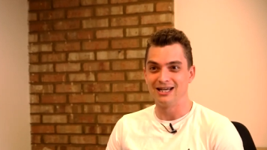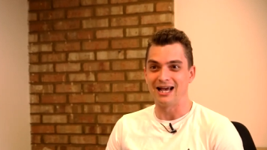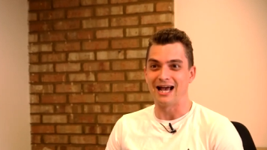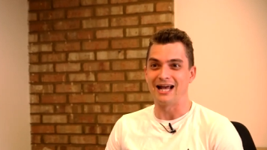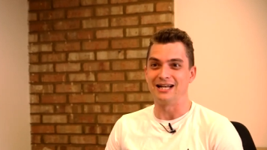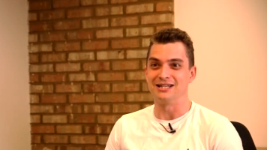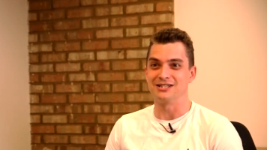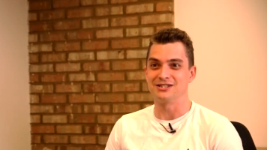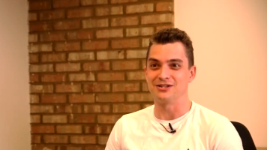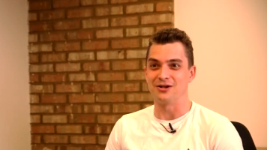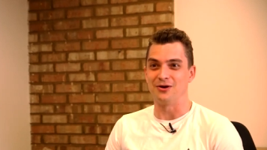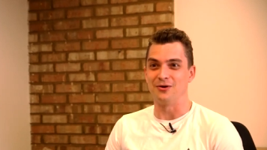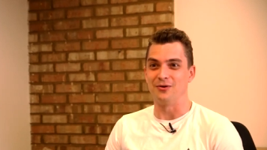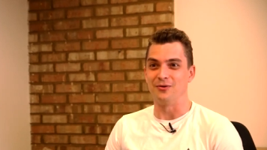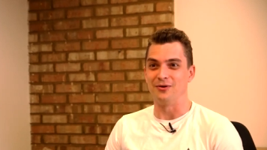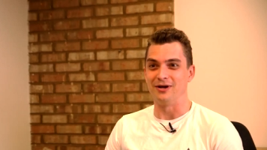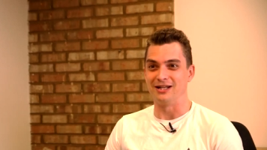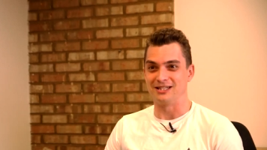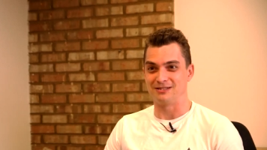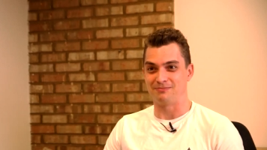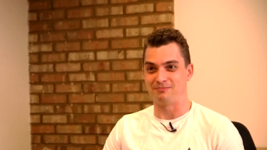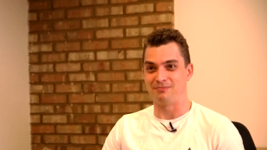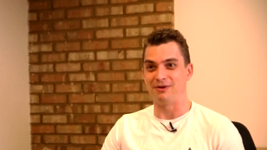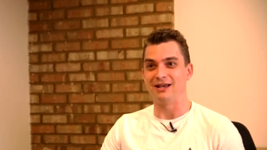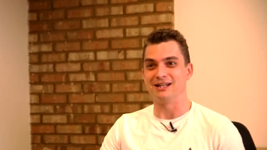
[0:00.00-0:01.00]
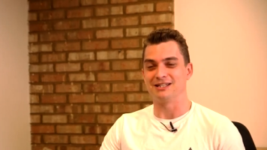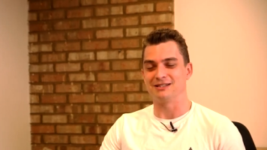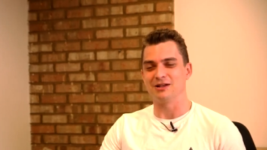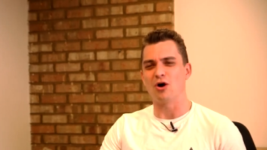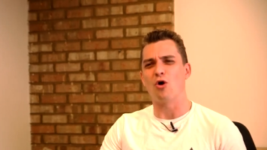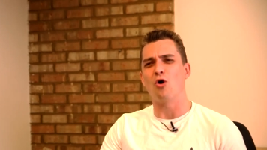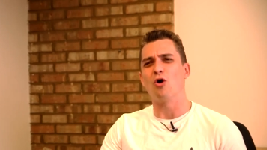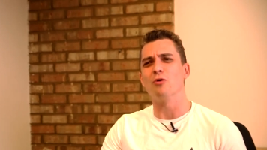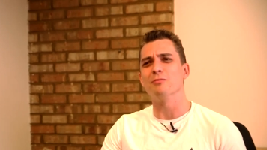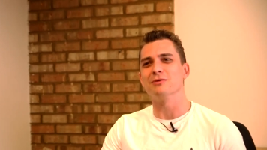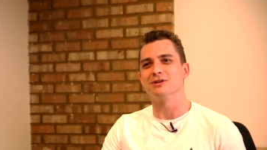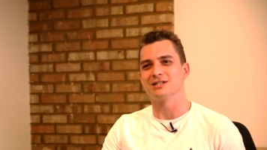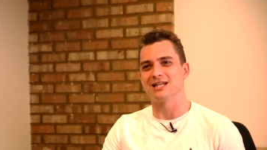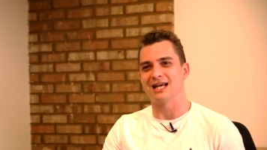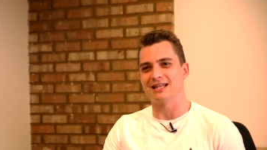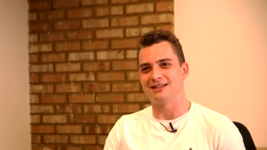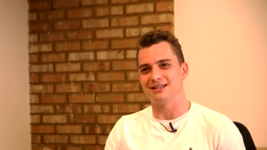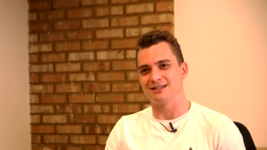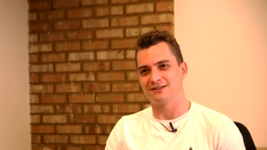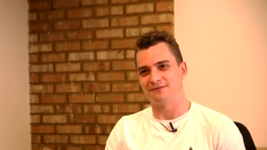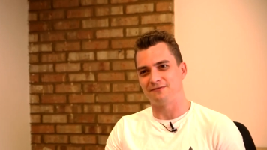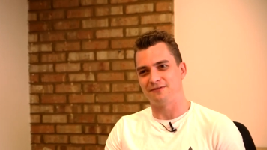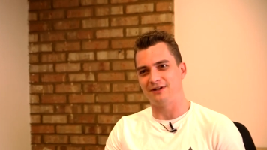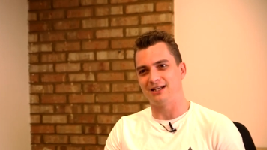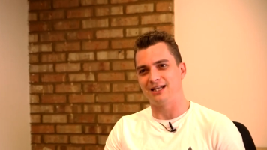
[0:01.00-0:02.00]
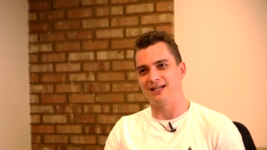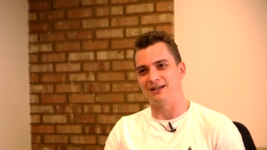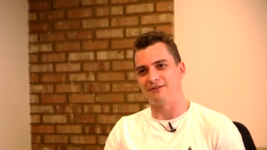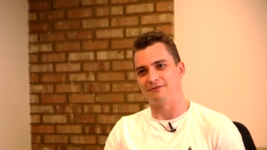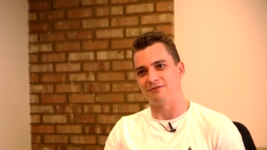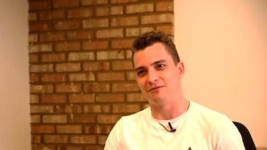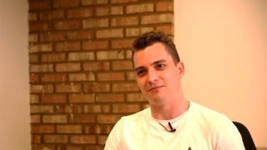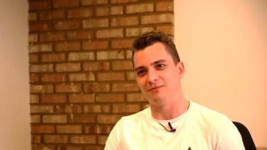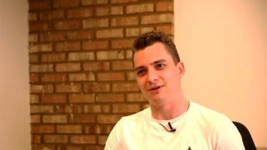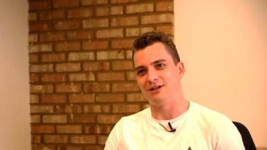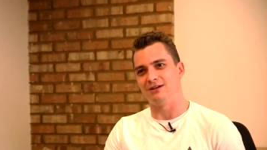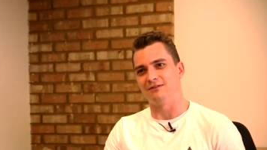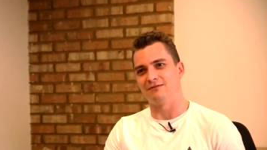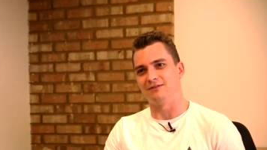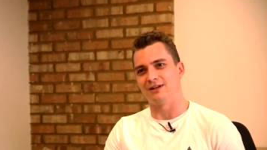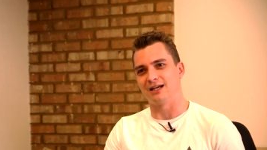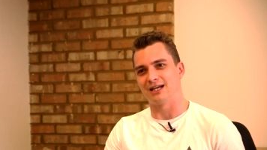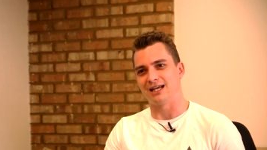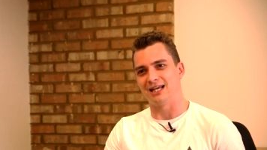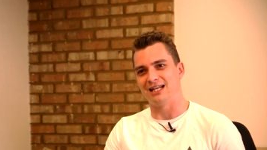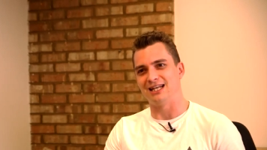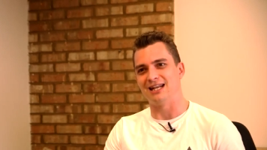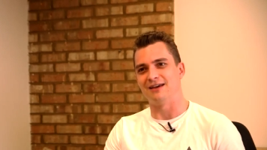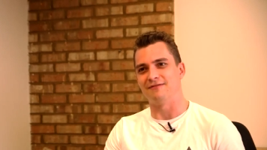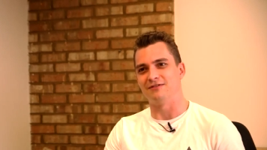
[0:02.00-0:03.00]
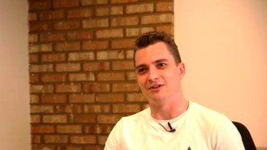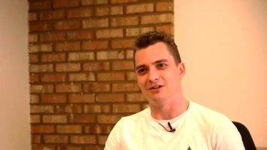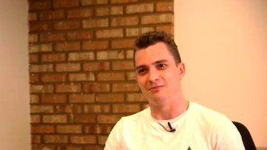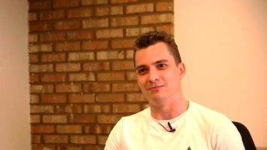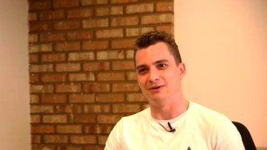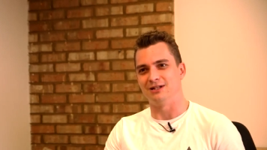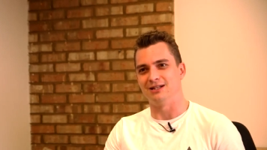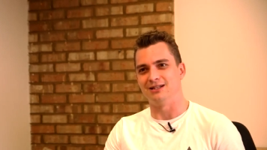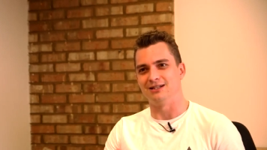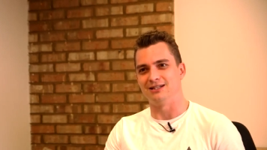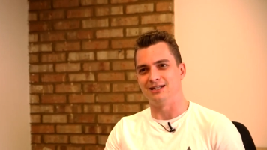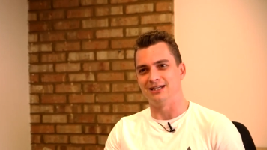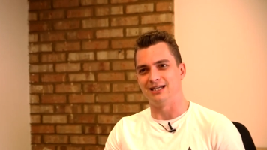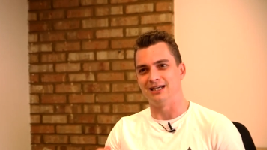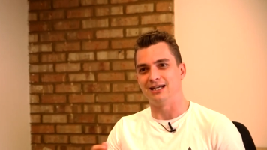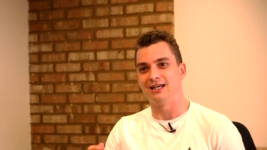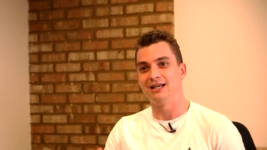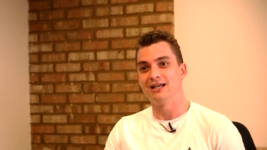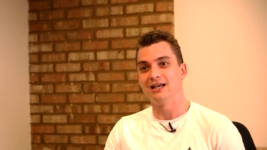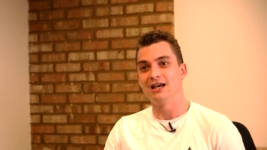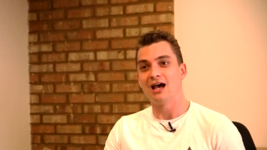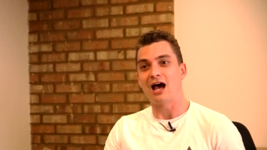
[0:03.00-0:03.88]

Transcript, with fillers: And so it's, it's almost had this feeling for me of like inevitability.